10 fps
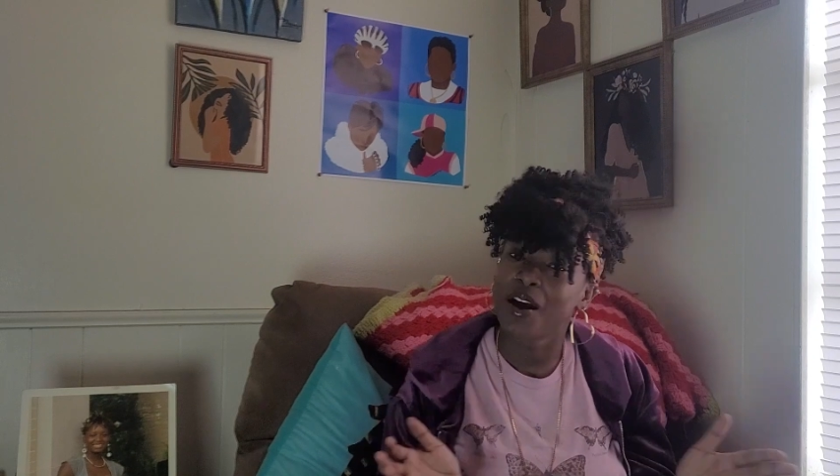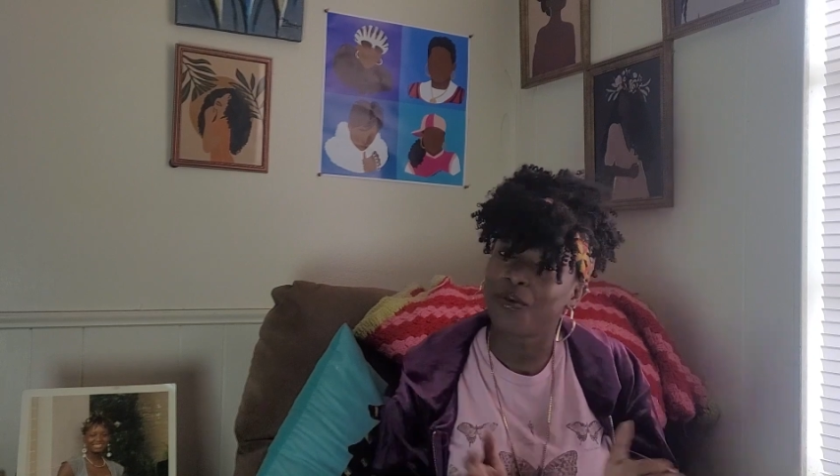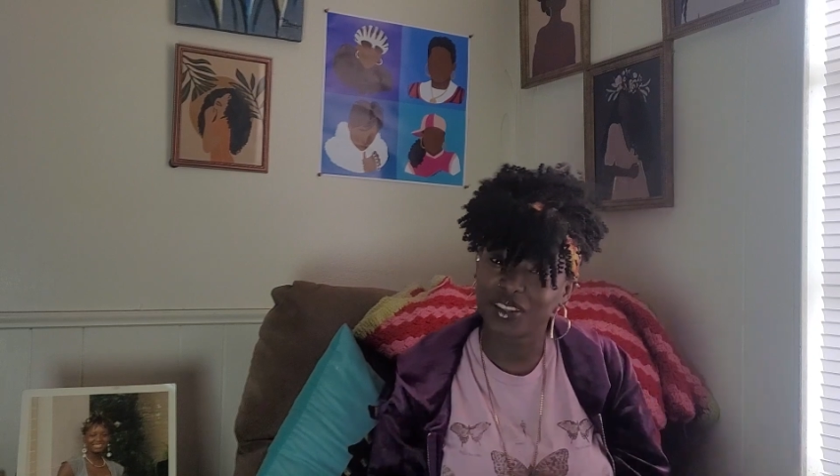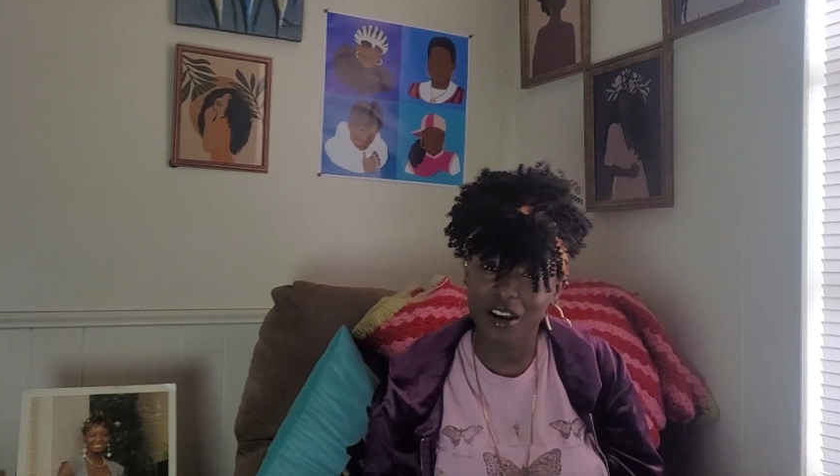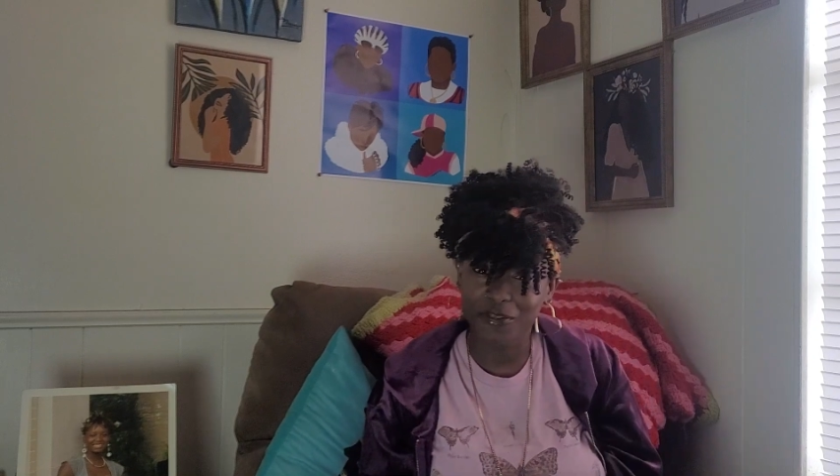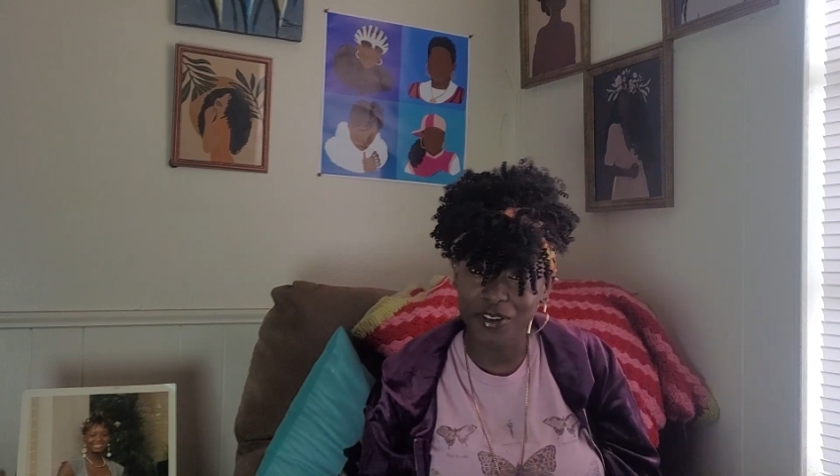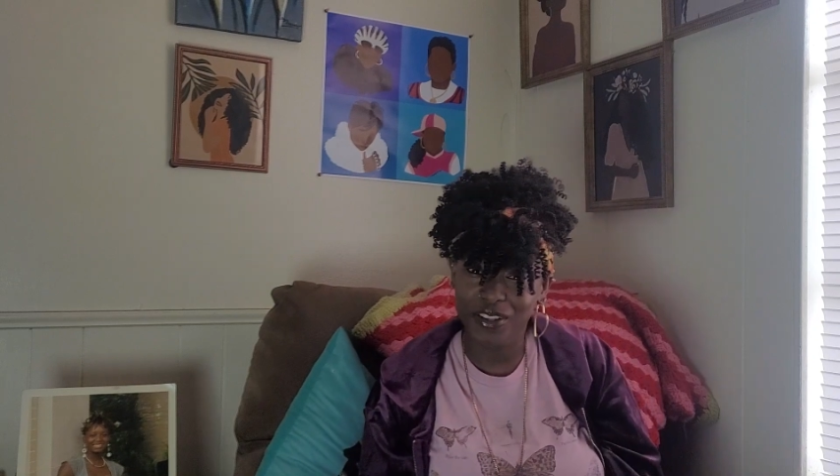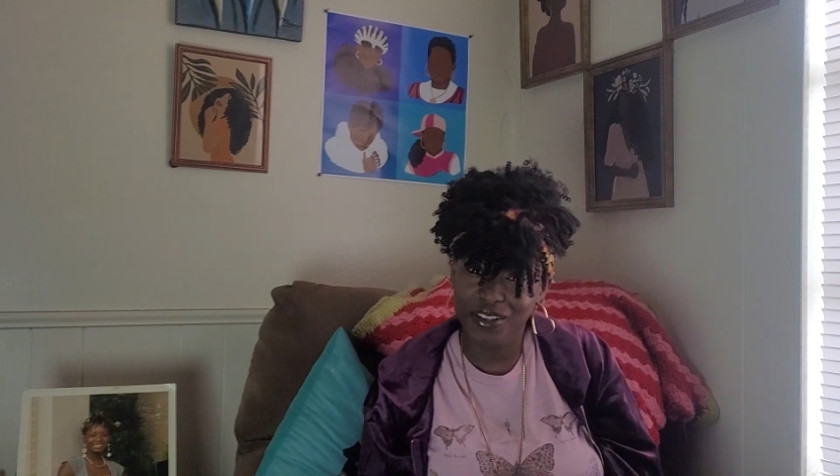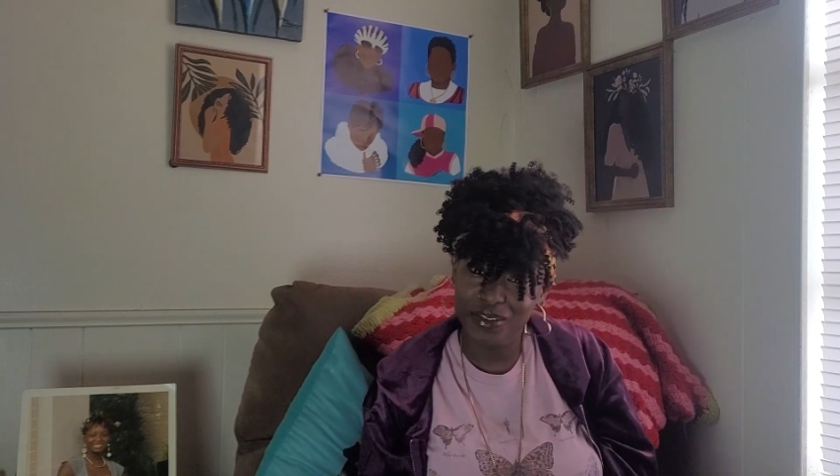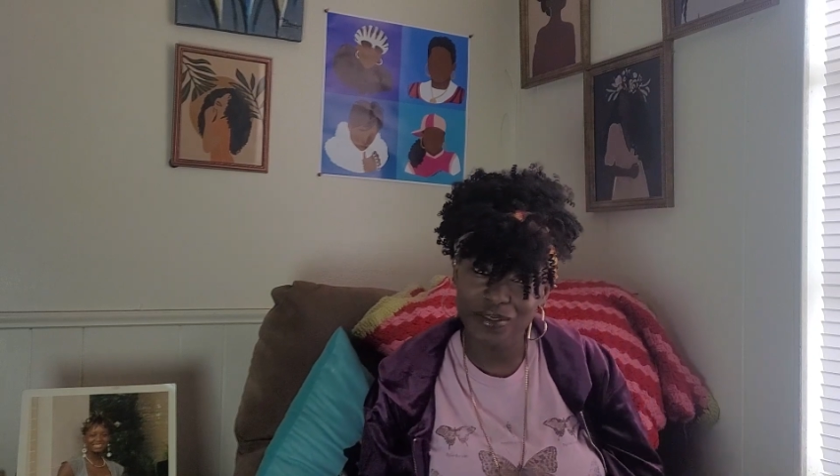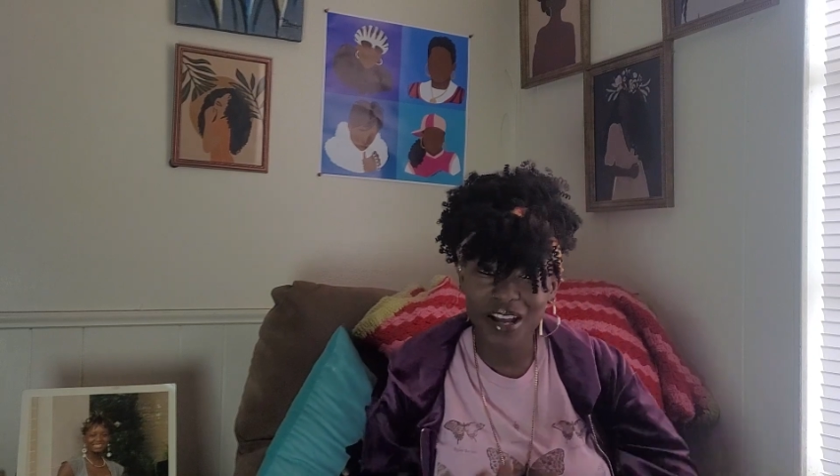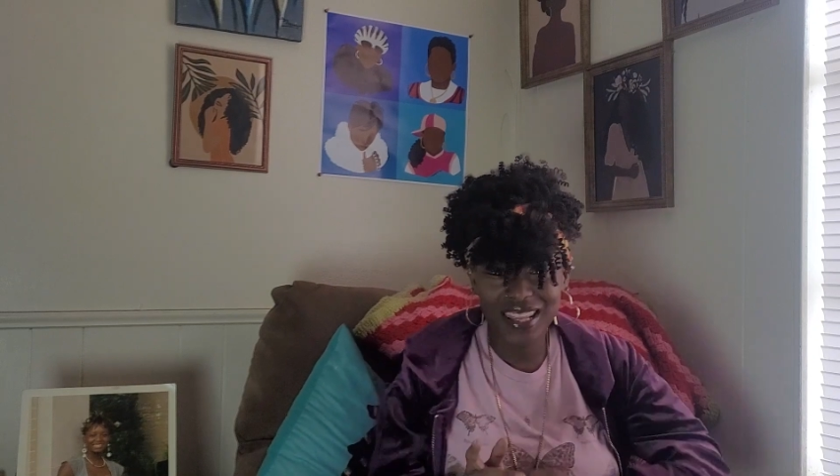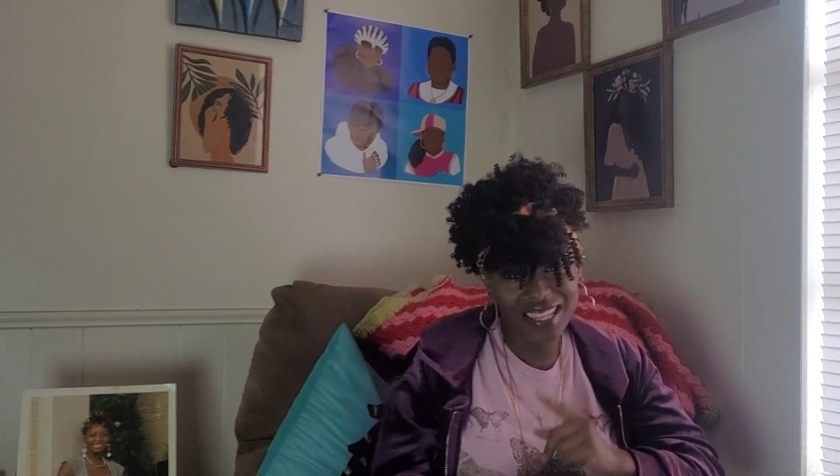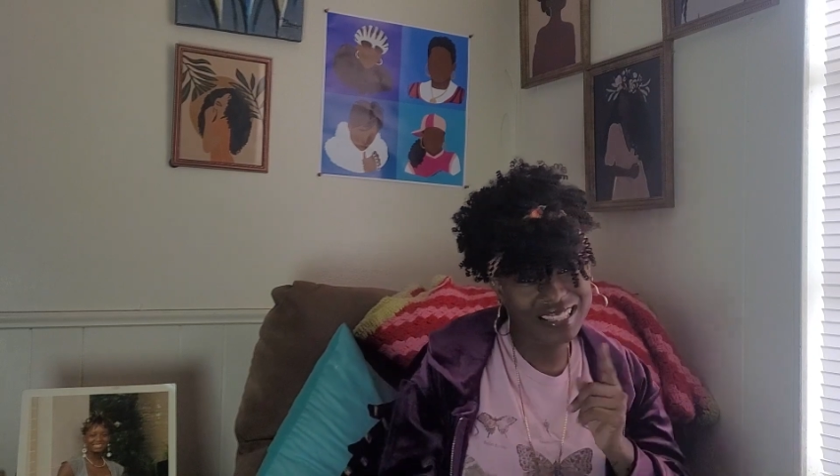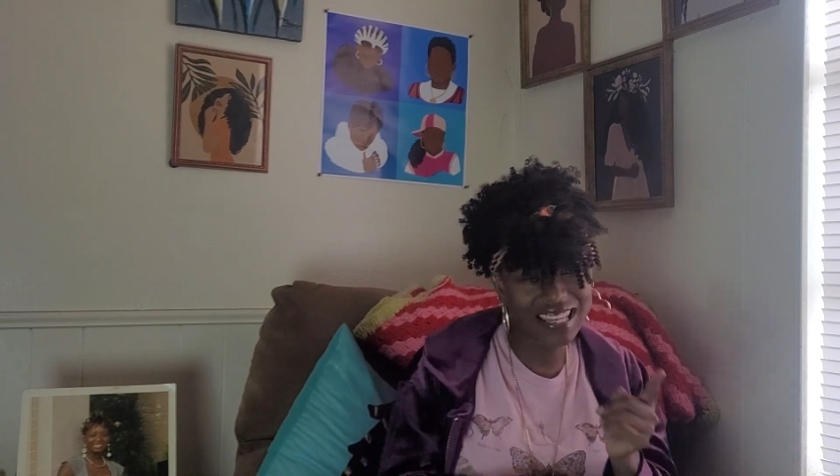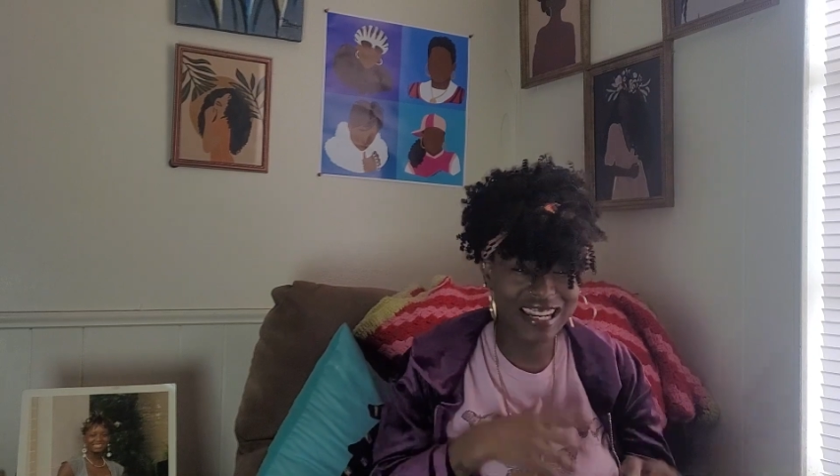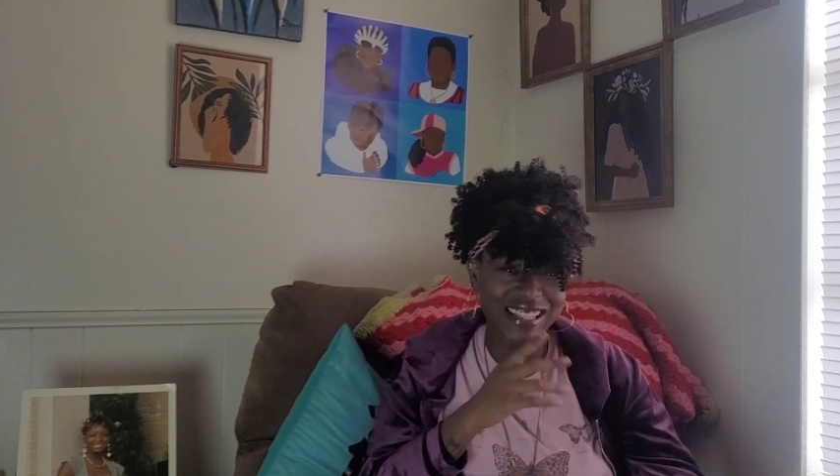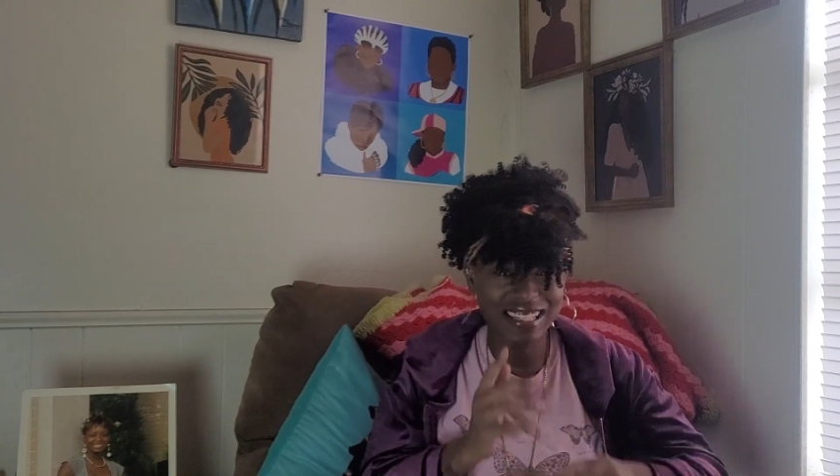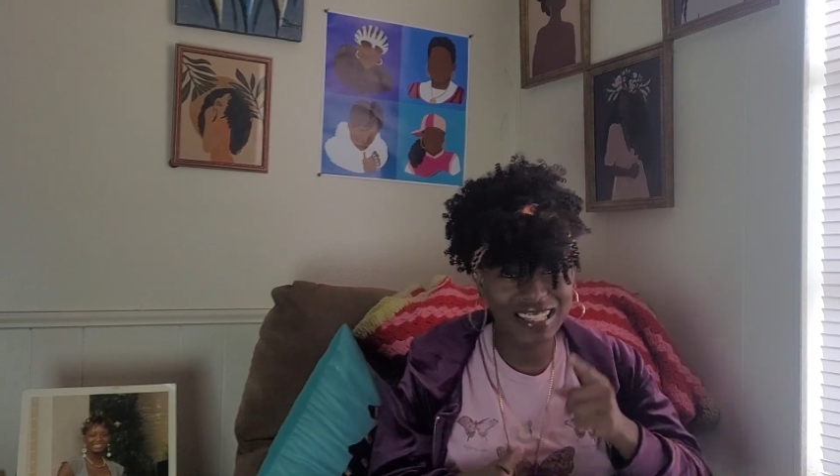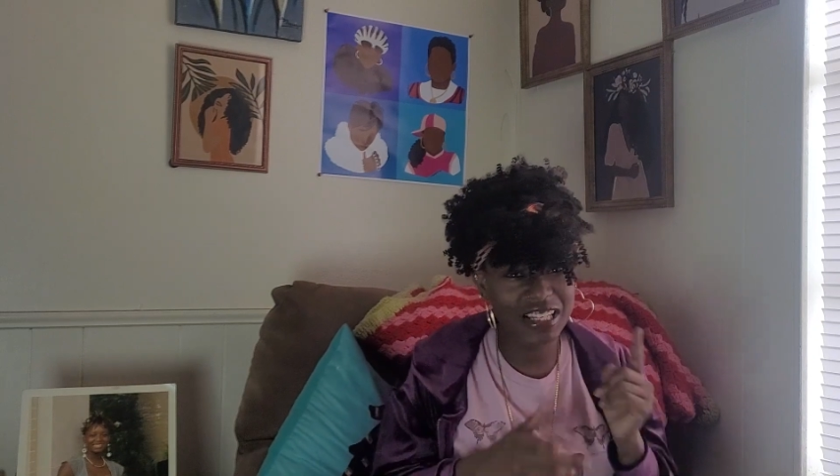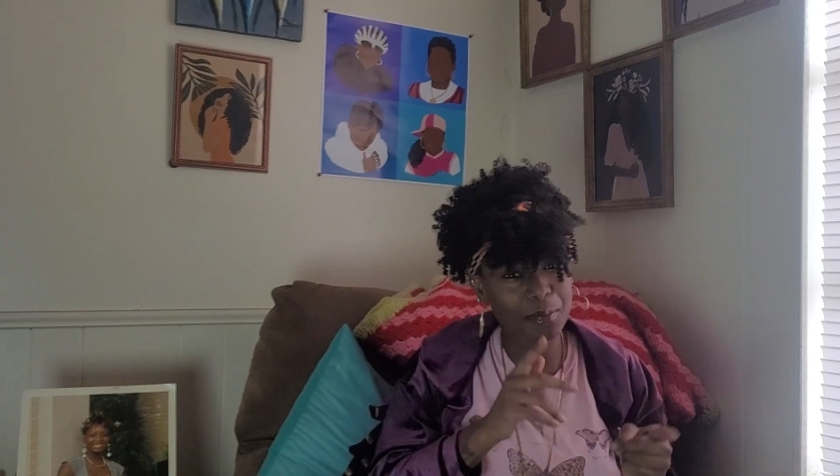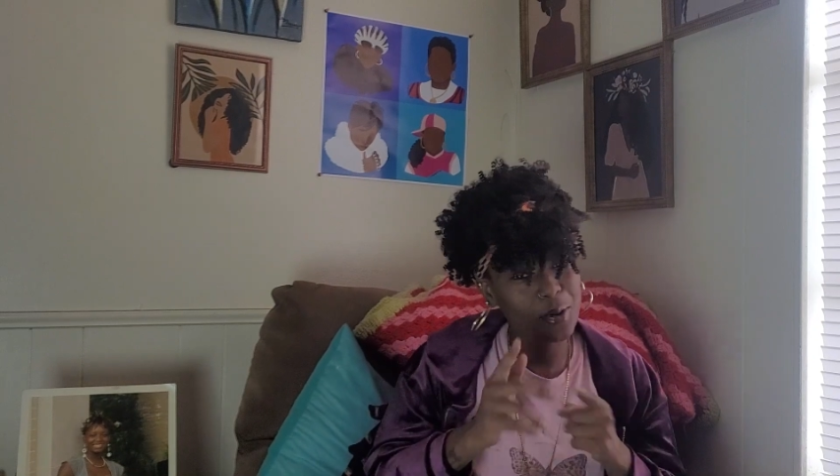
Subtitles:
Without further ado, let's get into these